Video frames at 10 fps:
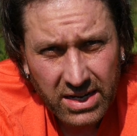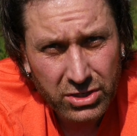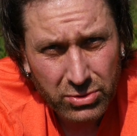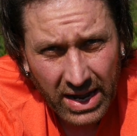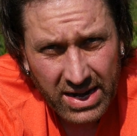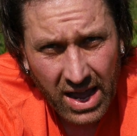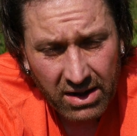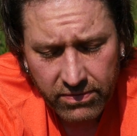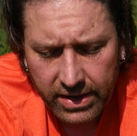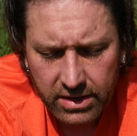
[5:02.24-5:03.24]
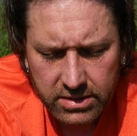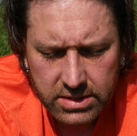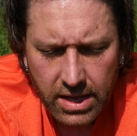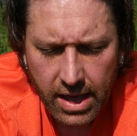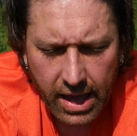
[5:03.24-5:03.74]
to Dreadnought
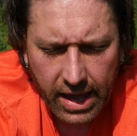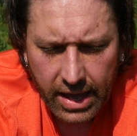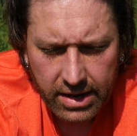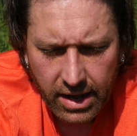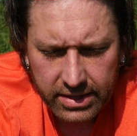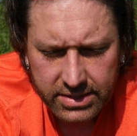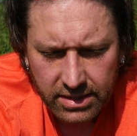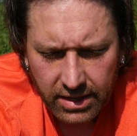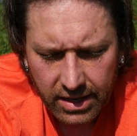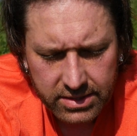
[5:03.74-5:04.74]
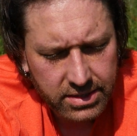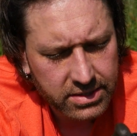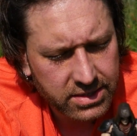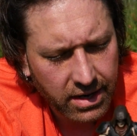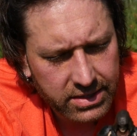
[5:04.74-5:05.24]
figures and a deluxe
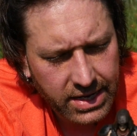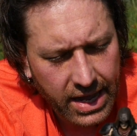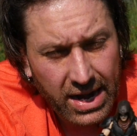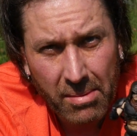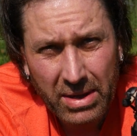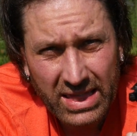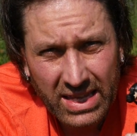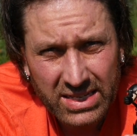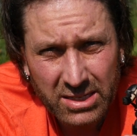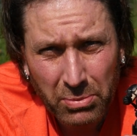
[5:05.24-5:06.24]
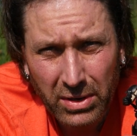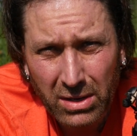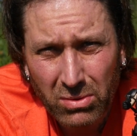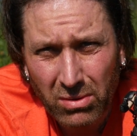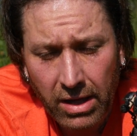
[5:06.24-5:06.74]
Zartan. I mean, this is pretty
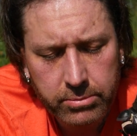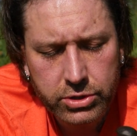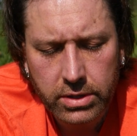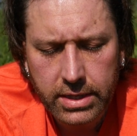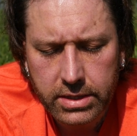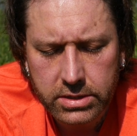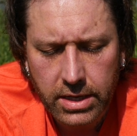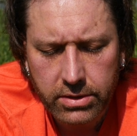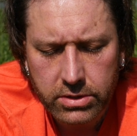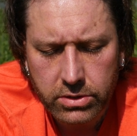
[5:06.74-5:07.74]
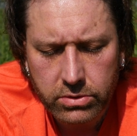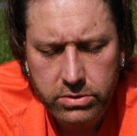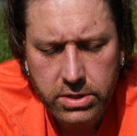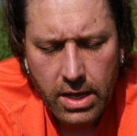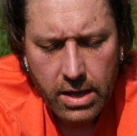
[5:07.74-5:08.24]
cool. I'm sure that there's other
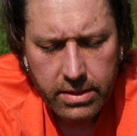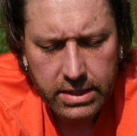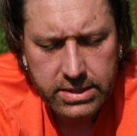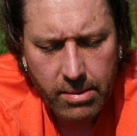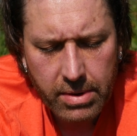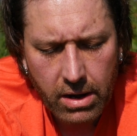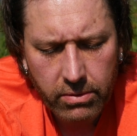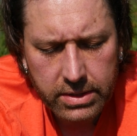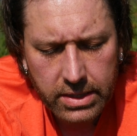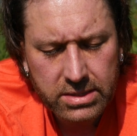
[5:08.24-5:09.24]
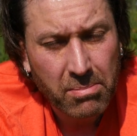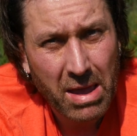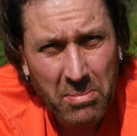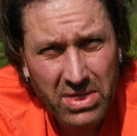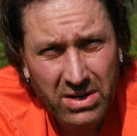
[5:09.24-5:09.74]
news that's coming out with this.
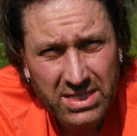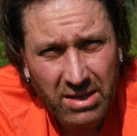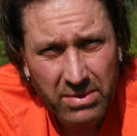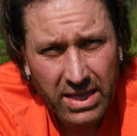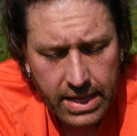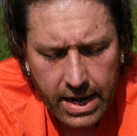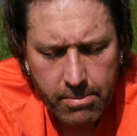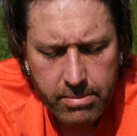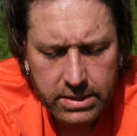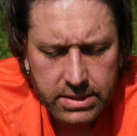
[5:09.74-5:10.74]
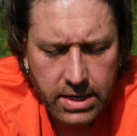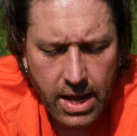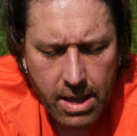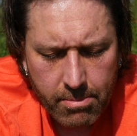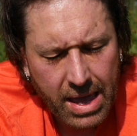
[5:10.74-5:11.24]
Maybe there's something that I'm missing.
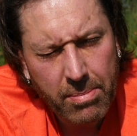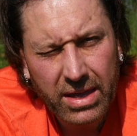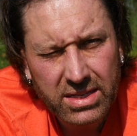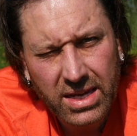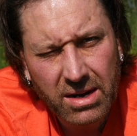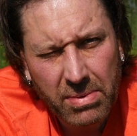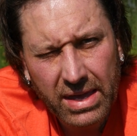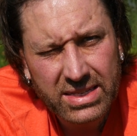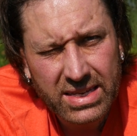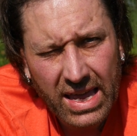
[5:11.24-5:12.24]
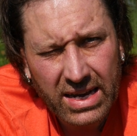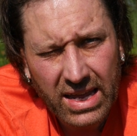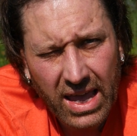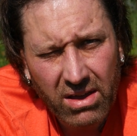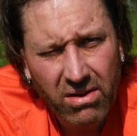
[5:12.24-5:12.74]
Maybe it's going to be a San
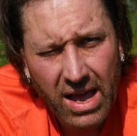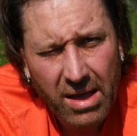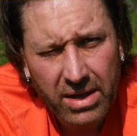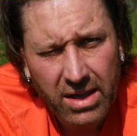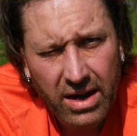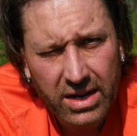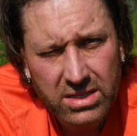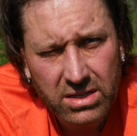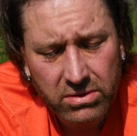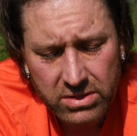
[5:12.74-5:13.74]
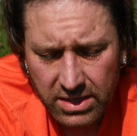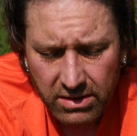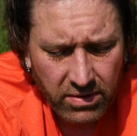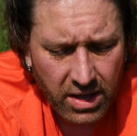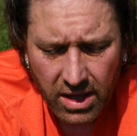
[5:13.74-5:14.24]
Diego Comic-Con exclusive.